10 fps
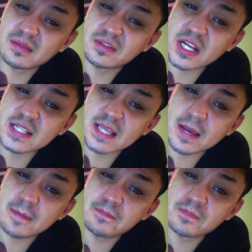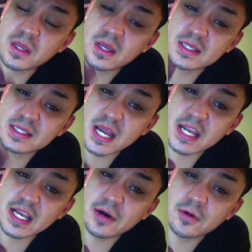Jan Sam,
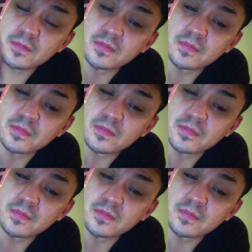signing out.